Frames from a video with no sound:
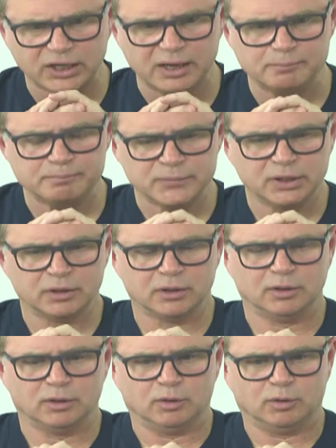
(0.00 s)
at.
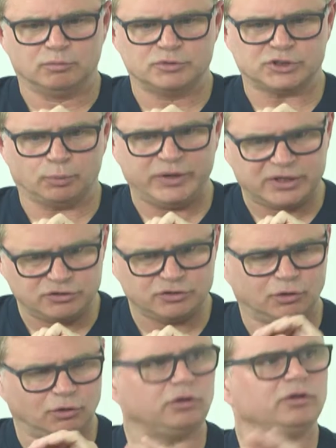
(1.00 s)
So we can
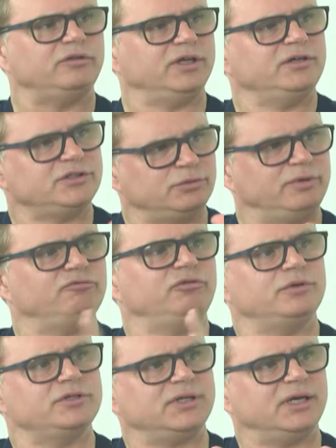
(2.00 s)
do a lot of things to
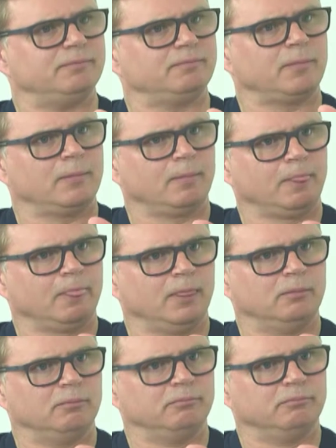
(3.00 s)
influence that,
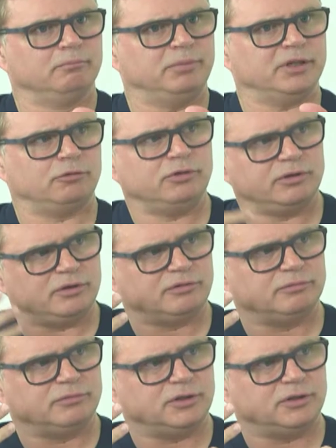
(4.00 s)
but
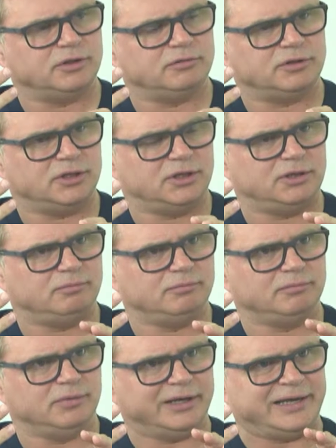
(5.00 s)

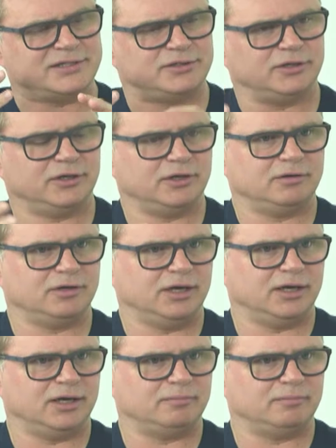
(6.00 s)
I guess the